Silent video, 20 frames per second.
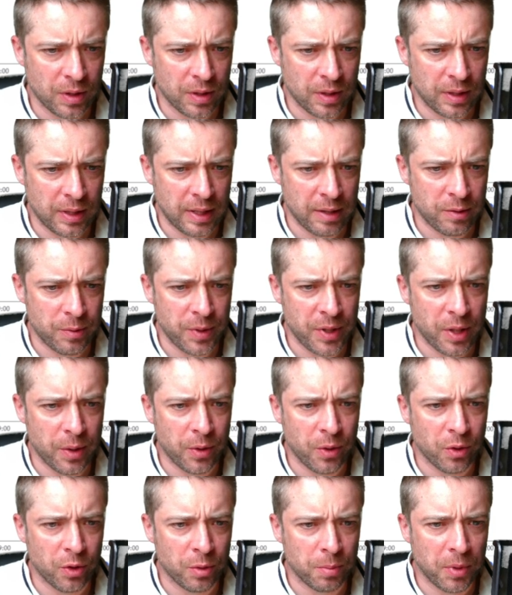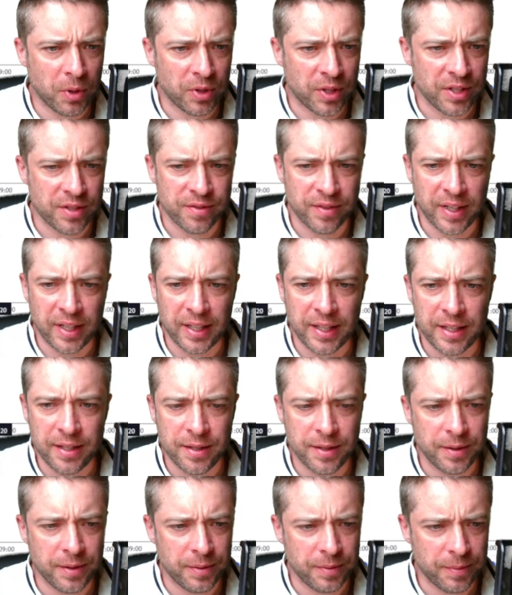How do we know an order block is valid?
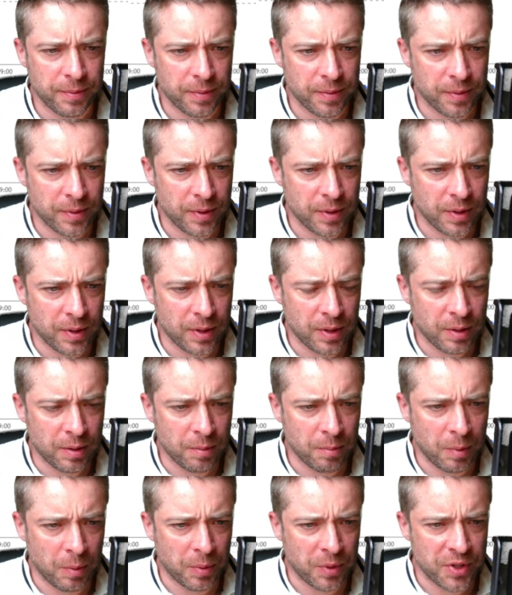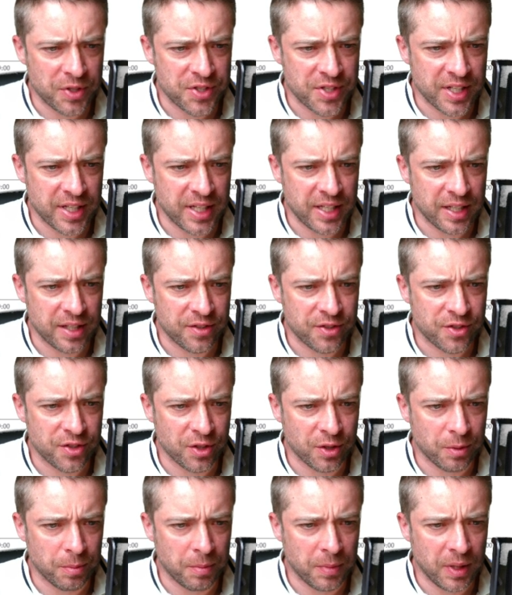We want to see
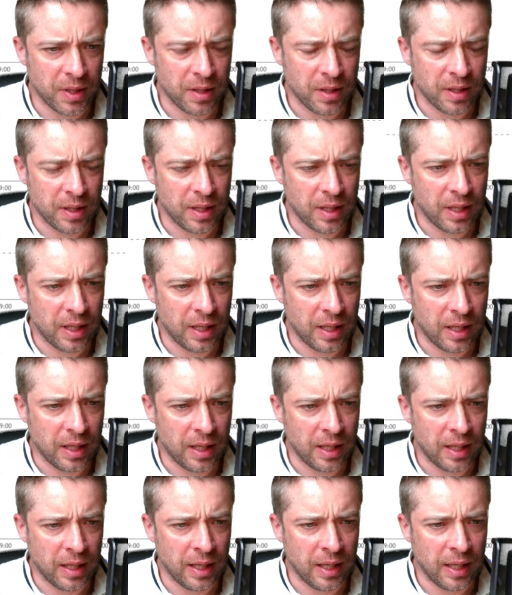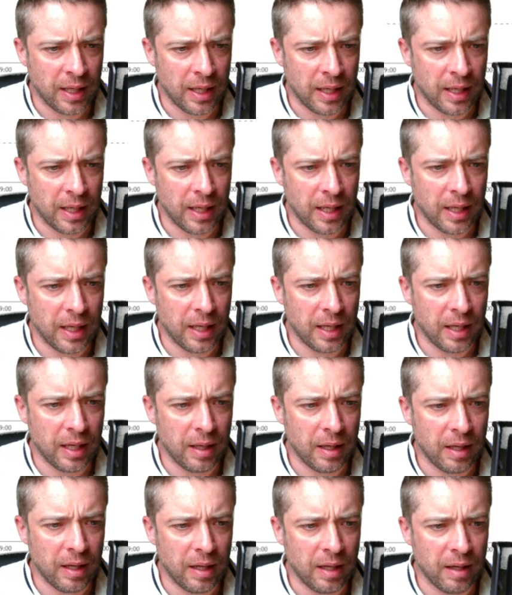some
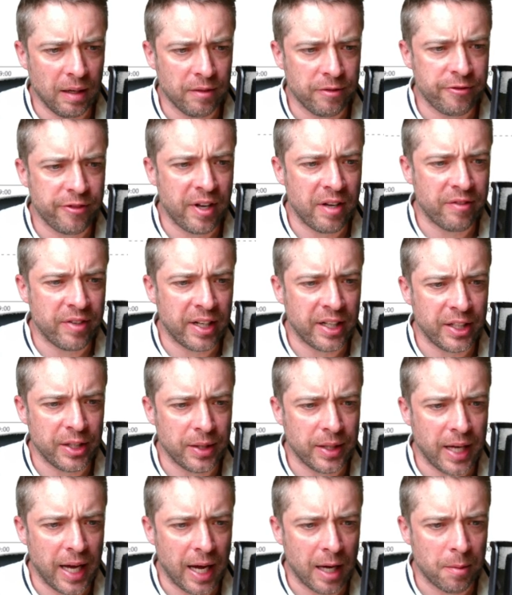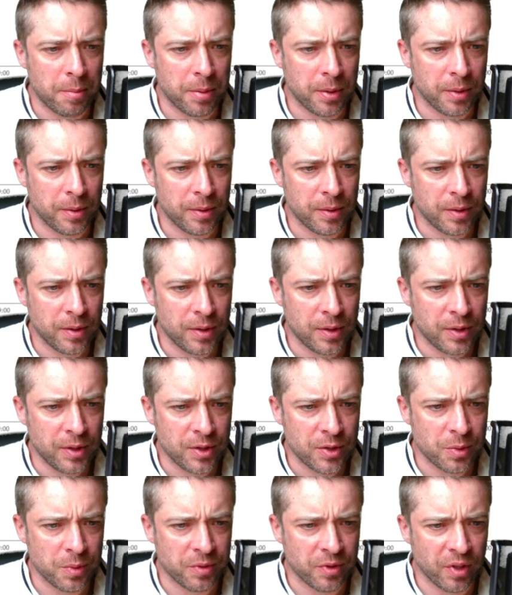fair value gap.
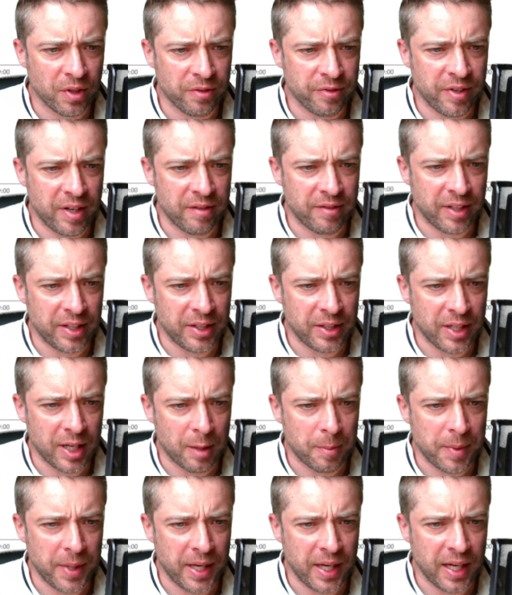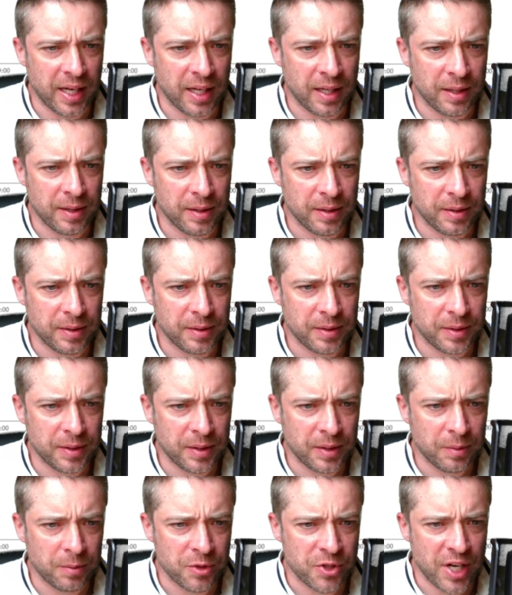So we've got a fair value gap here
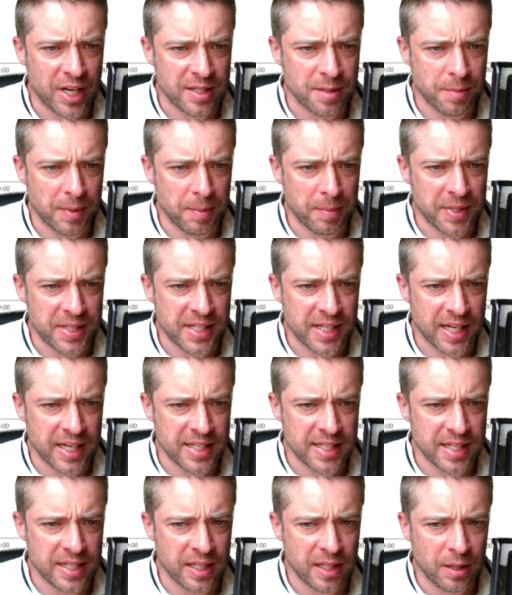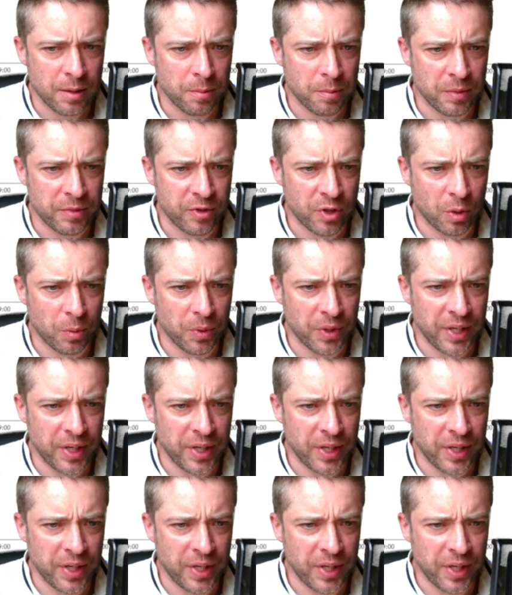which hasn't been mitigated. We've got one